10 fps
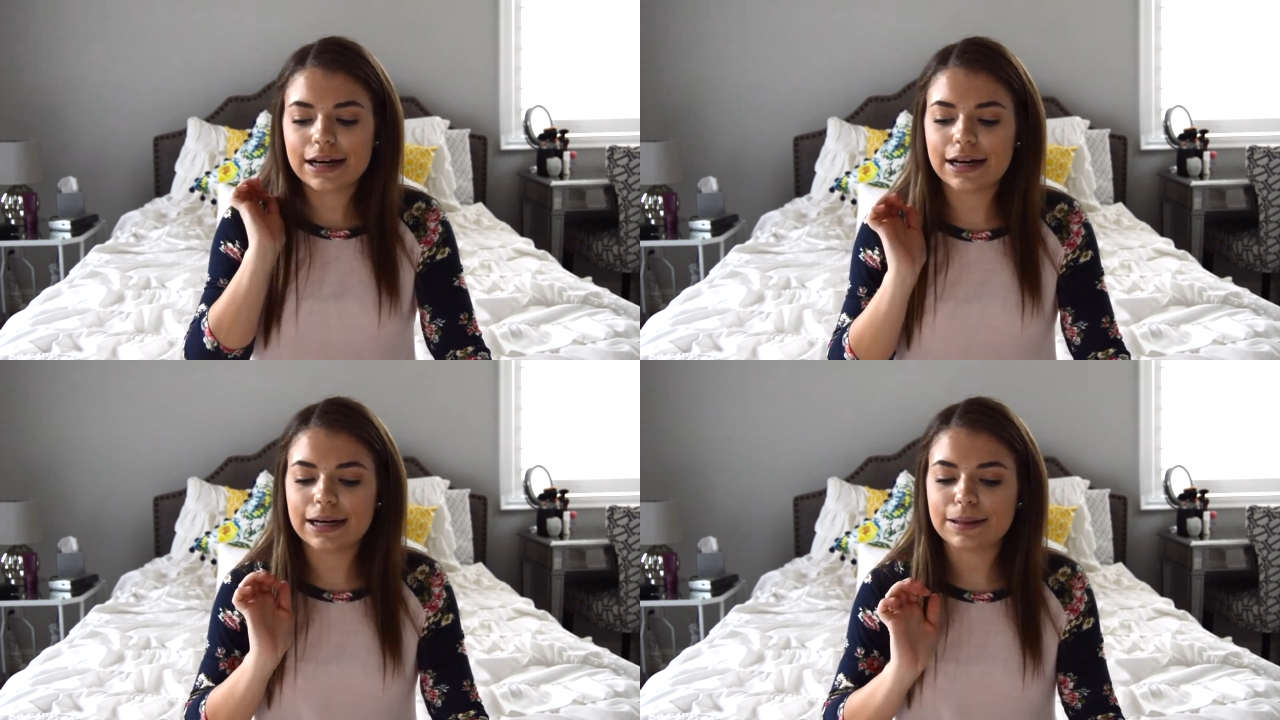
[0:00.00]

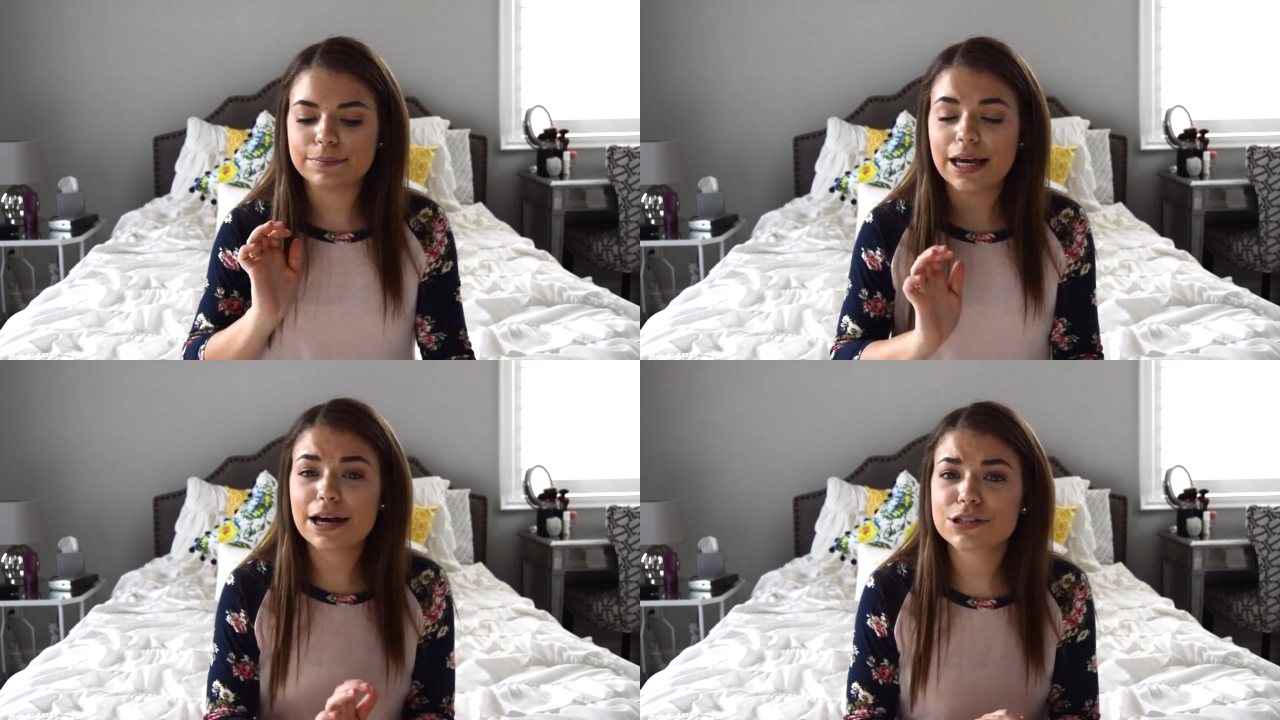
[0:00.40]

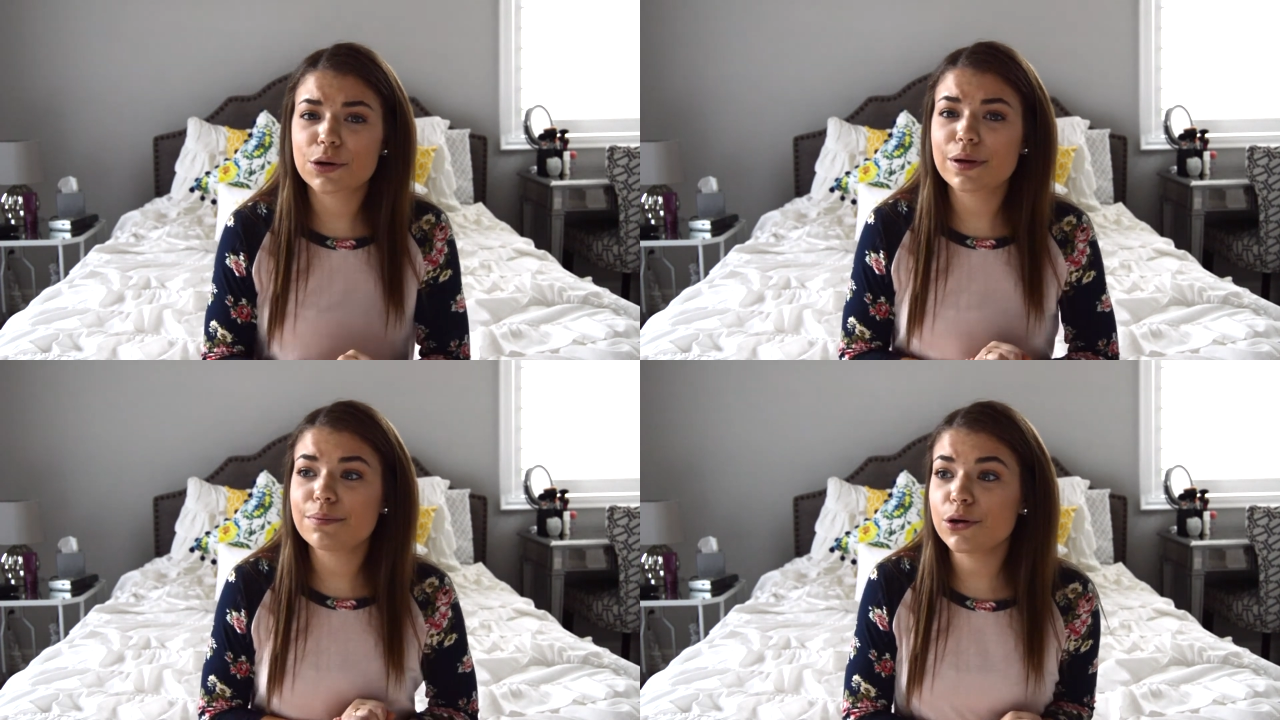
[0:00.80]
um, yeah
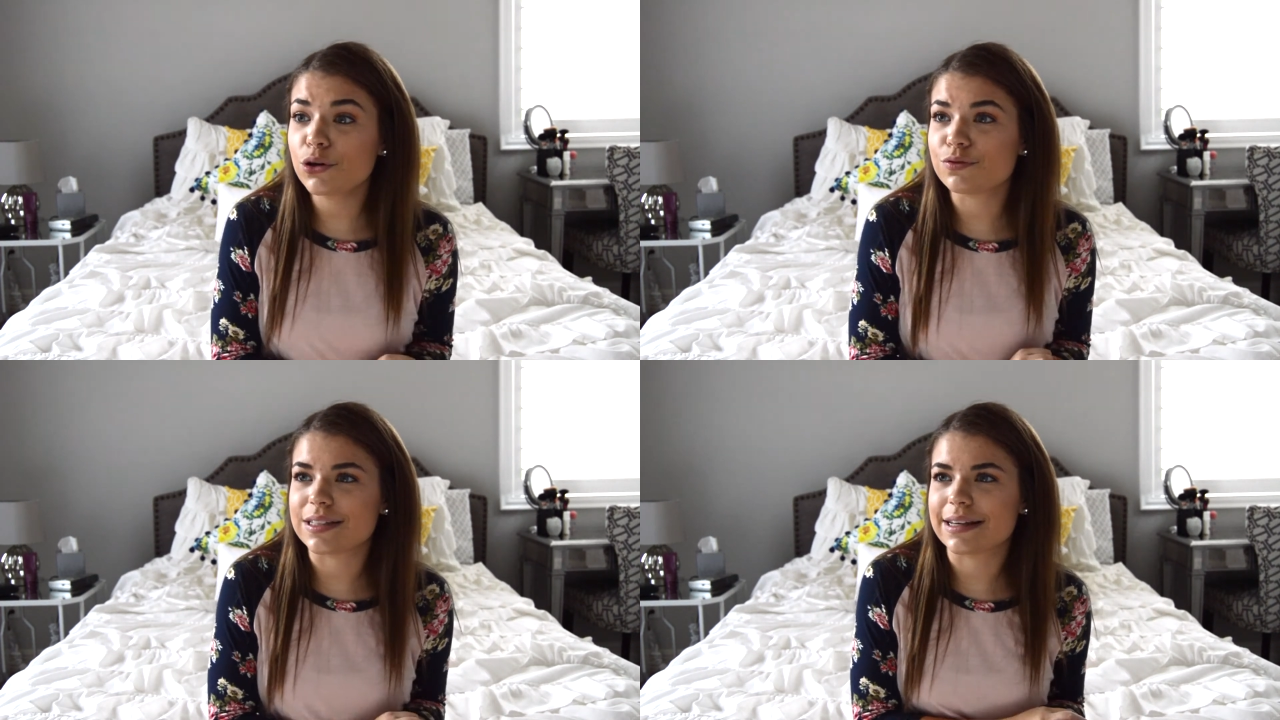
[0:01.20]
so we
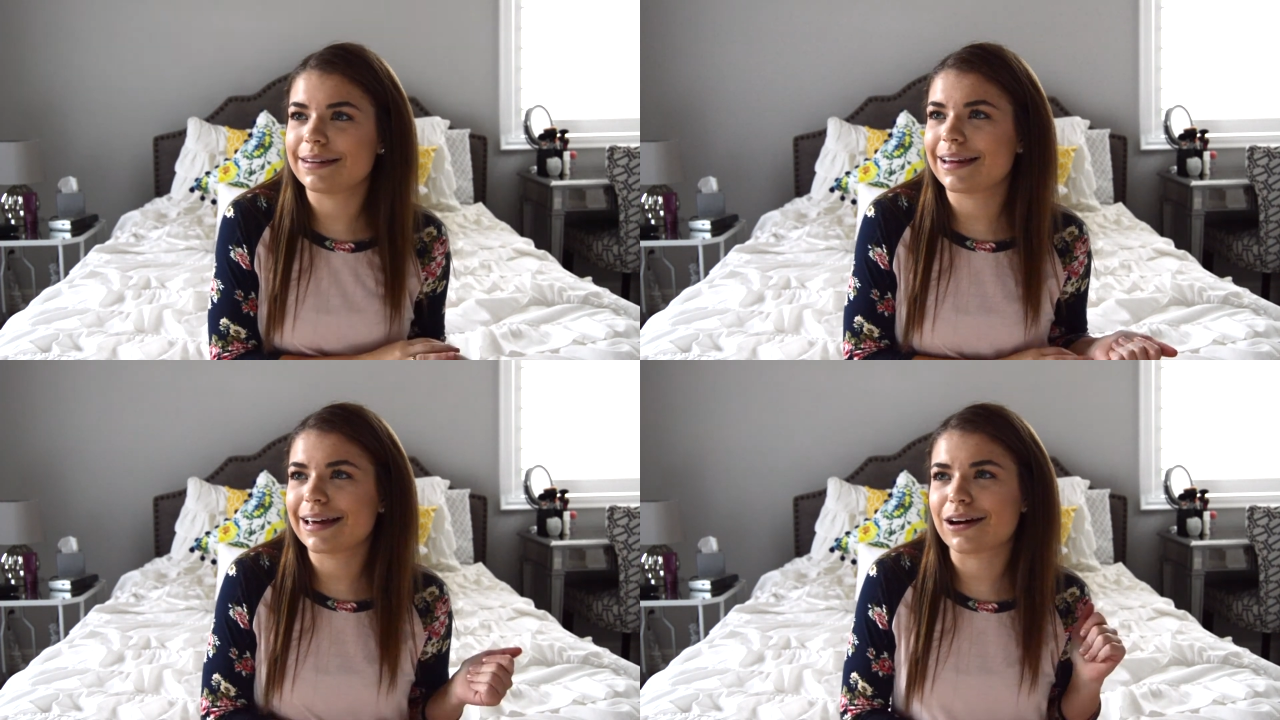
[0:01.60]
moved
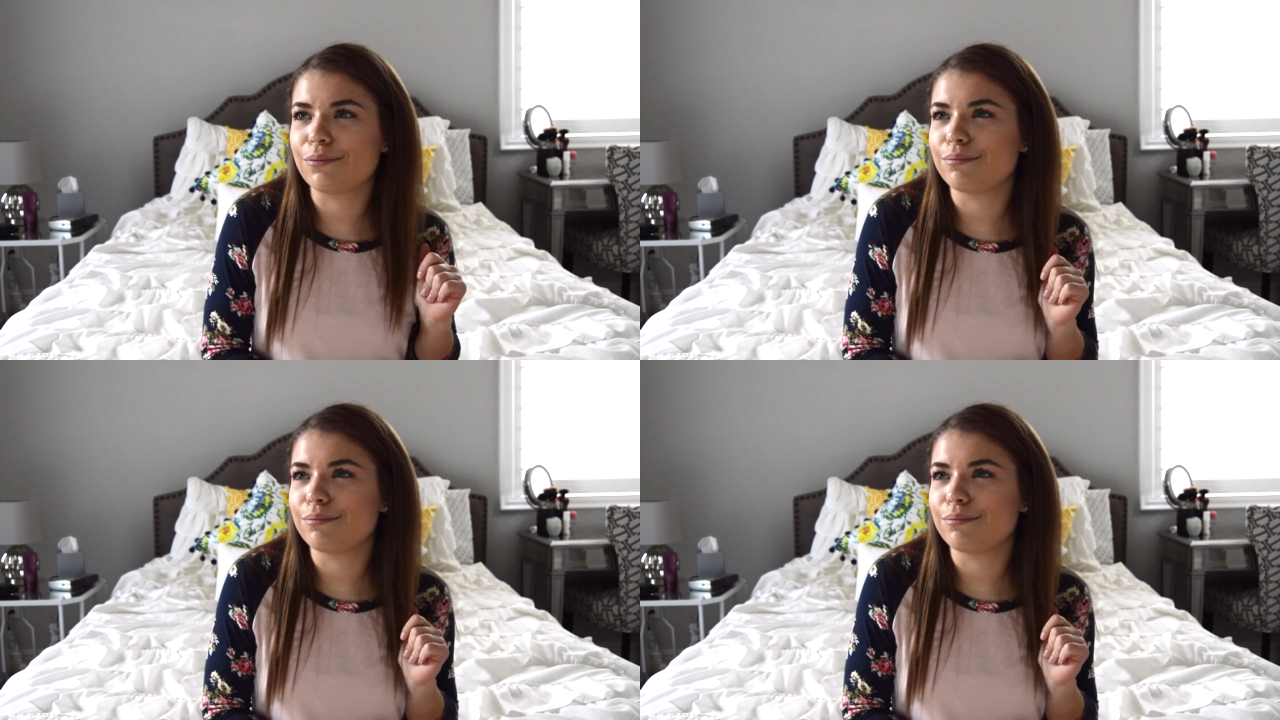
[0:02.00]
in like